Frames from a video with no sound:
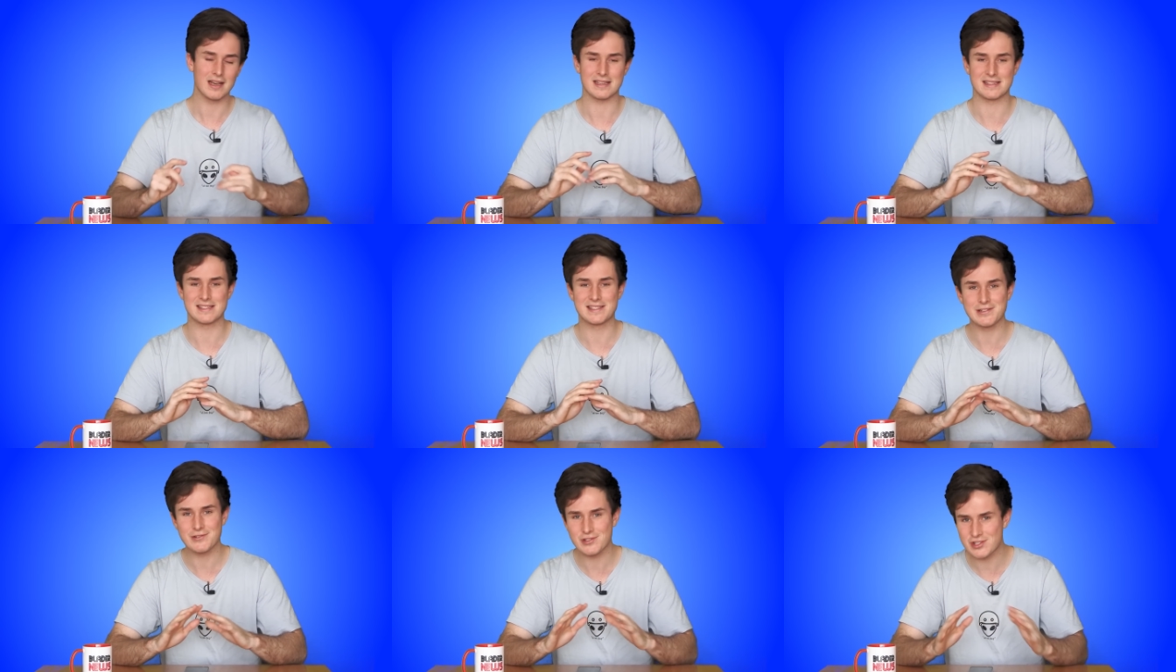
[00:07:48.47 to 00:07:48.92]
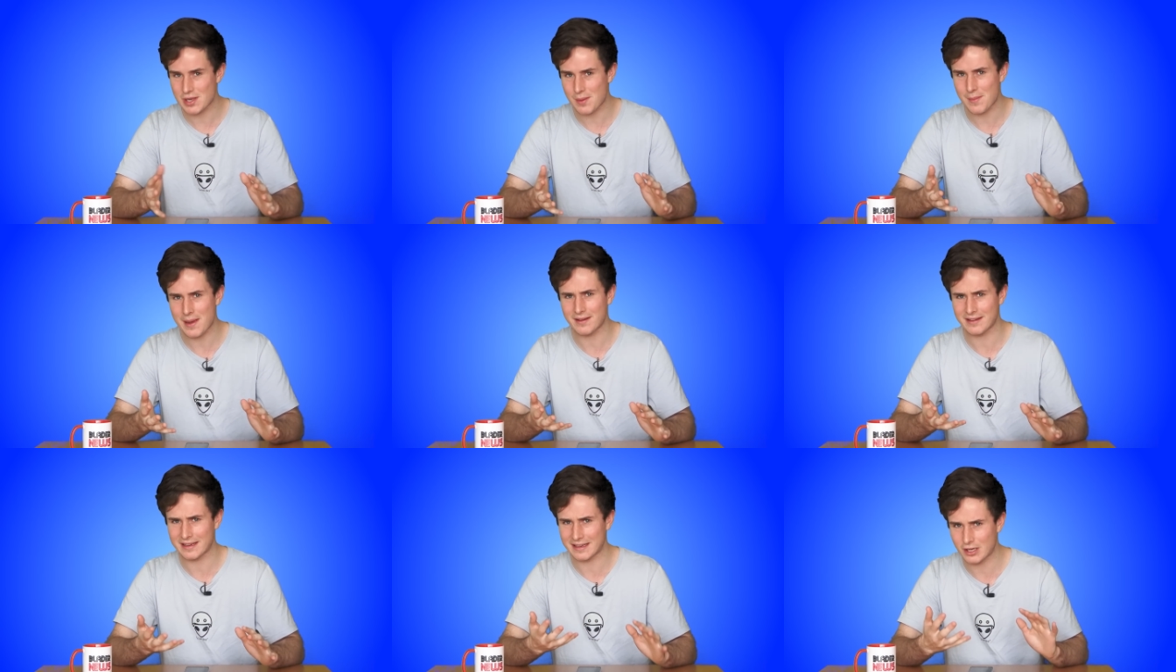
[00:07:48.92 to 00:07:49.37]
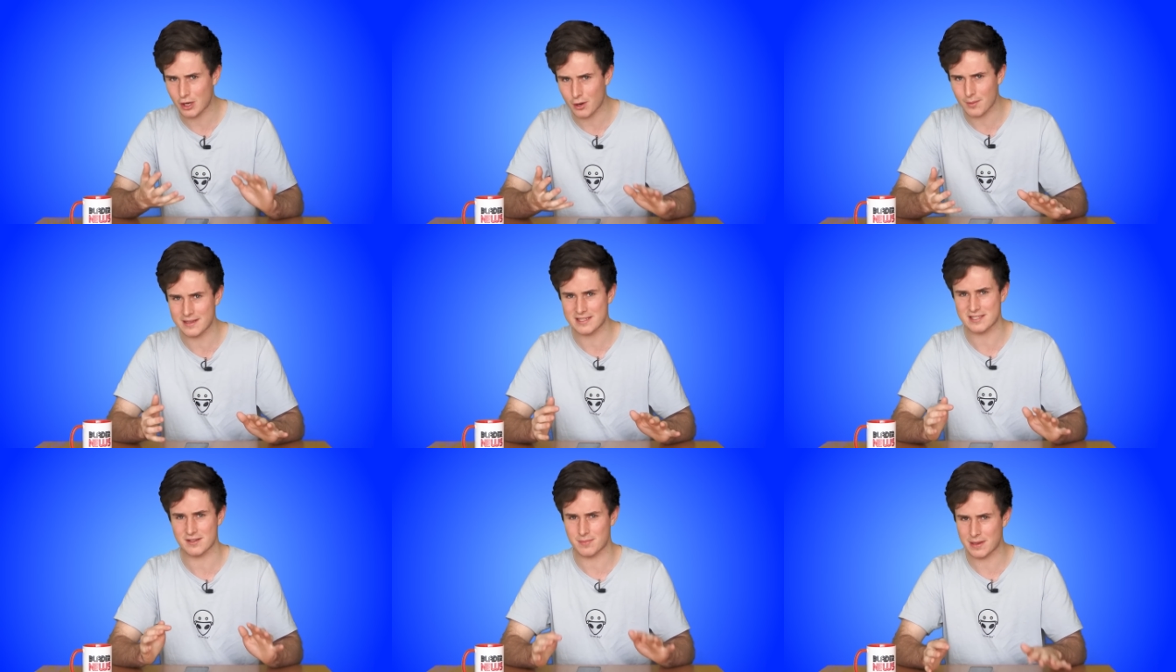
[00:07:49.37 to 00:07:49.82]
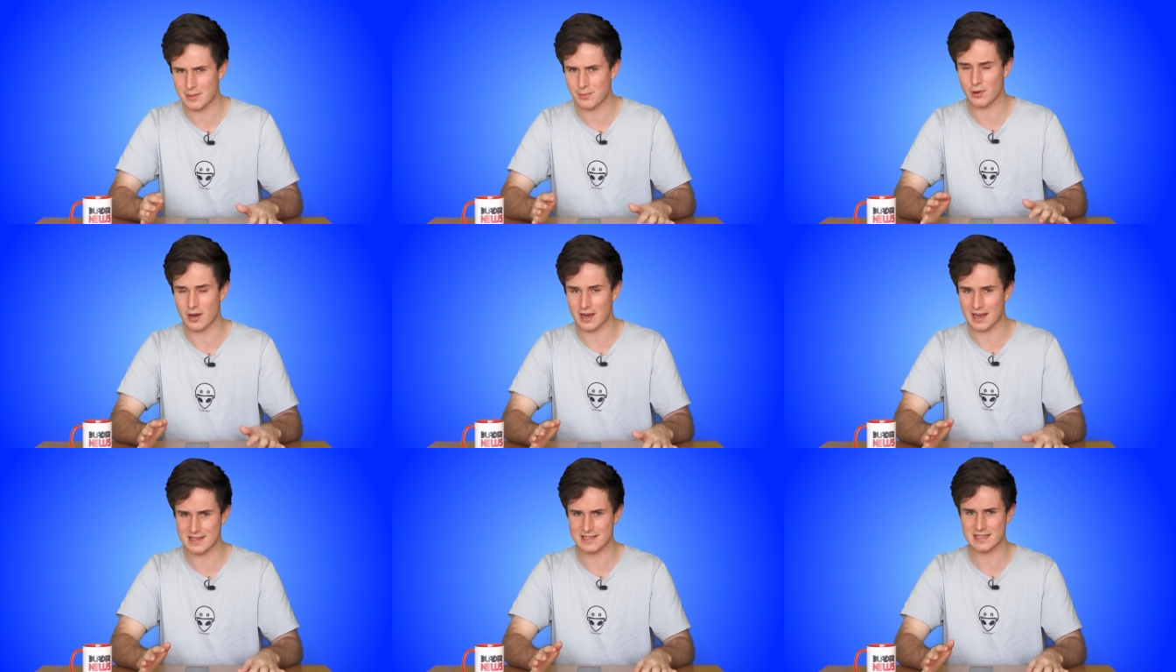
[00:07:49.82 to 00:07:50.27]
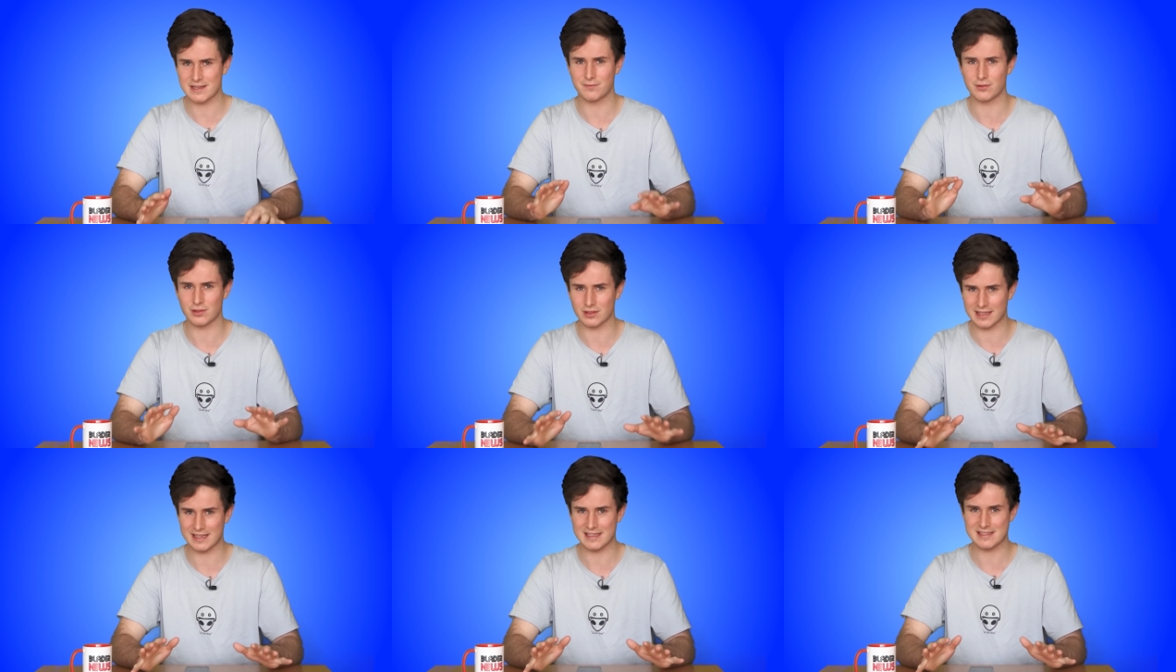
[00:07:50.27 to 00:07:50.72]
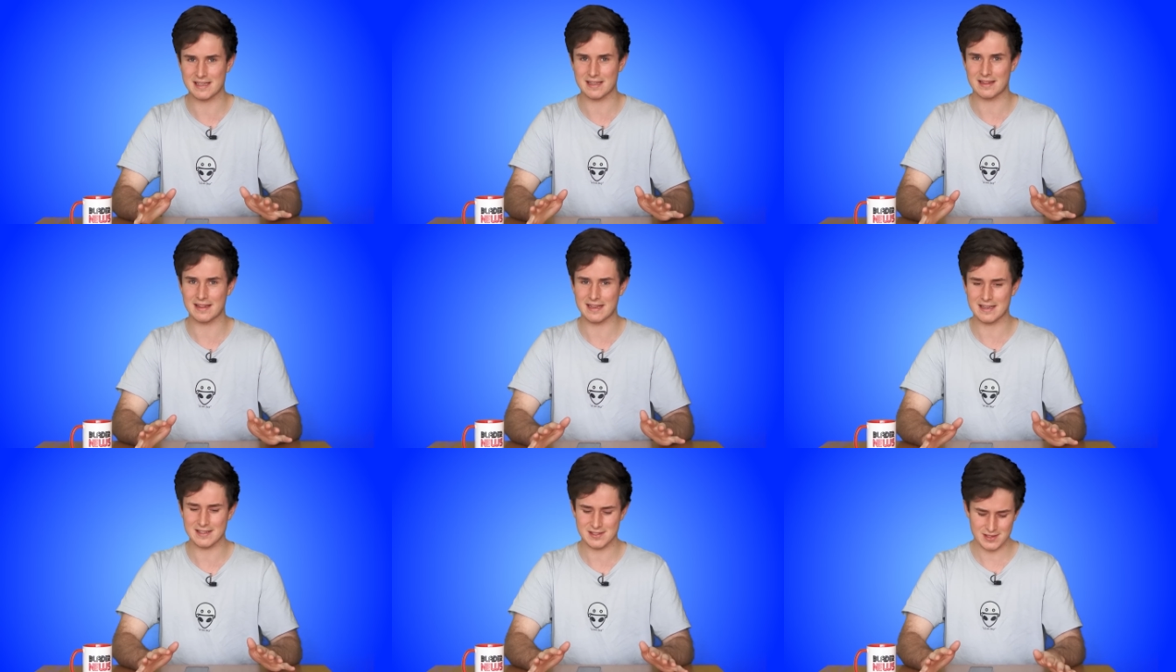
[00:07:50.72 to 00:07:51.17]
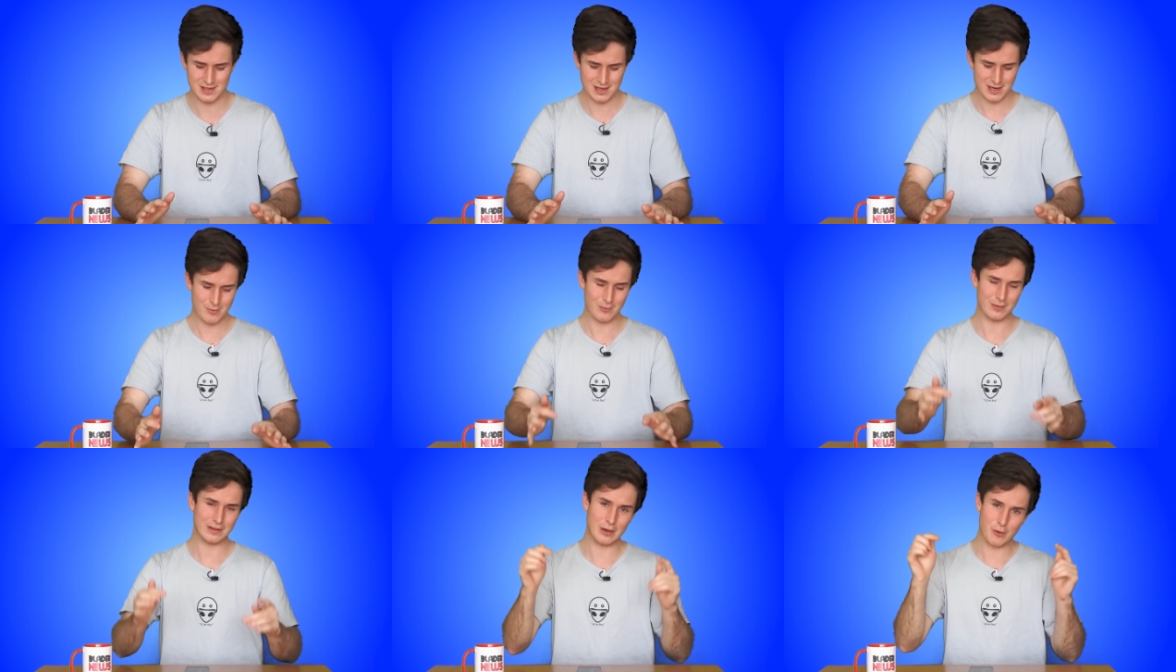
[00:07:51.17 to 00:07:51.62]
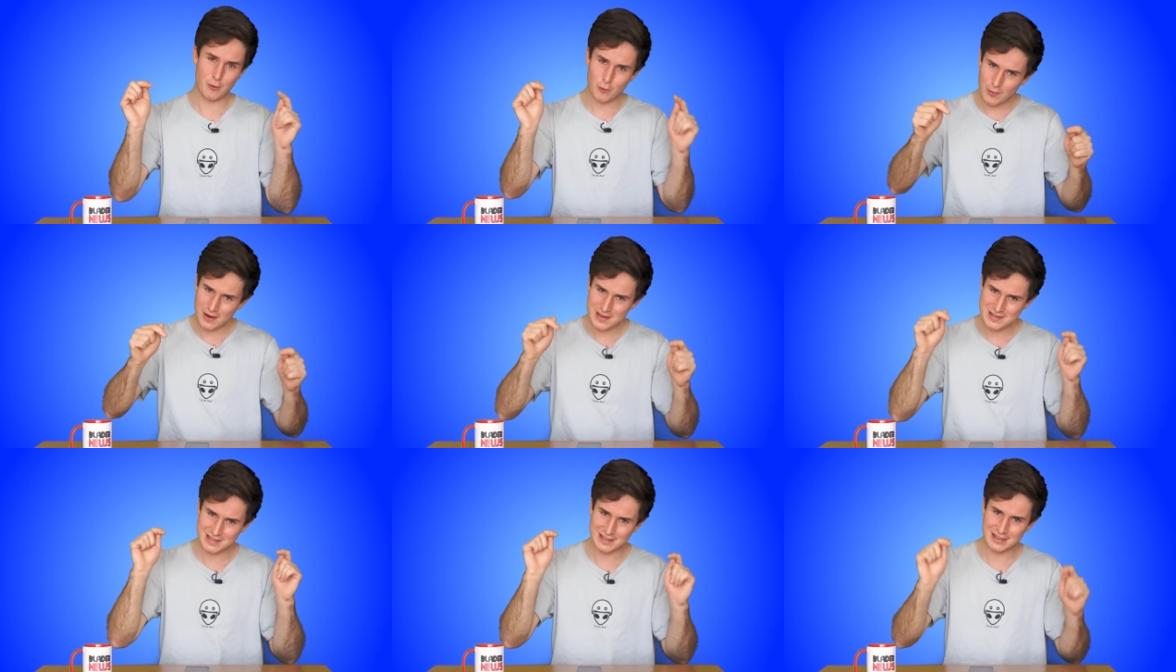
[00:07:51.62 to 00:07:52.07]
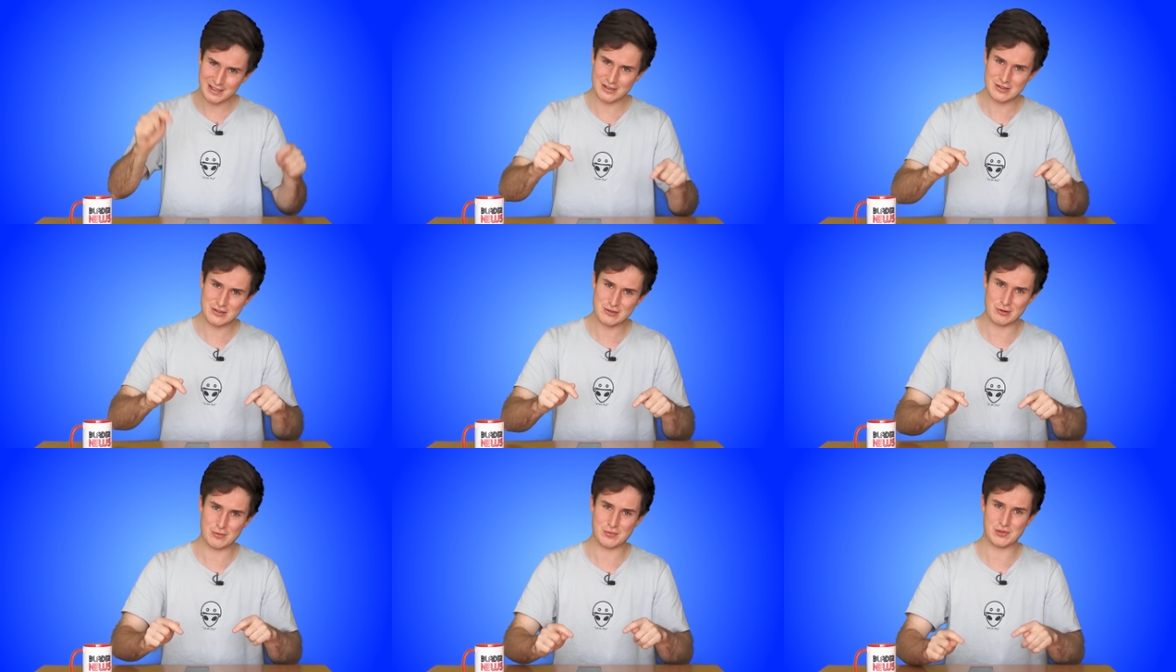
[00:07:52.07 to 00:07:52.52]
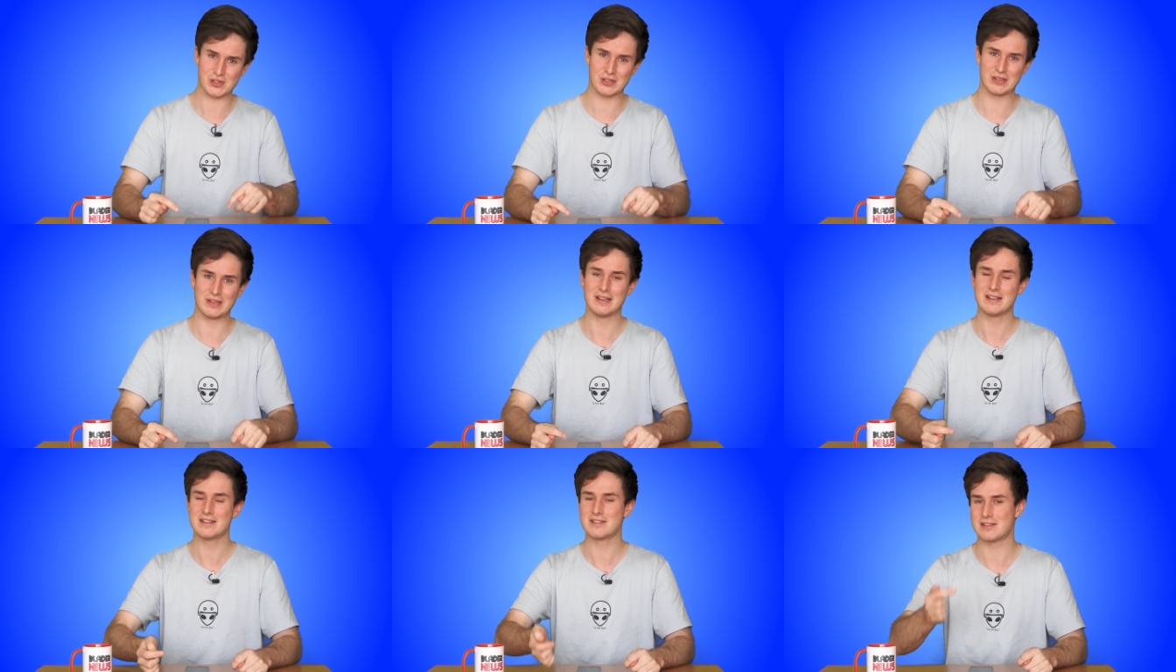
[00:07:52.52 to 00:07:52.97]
I still somehow get comments of people asking for links to things when they're always in the description,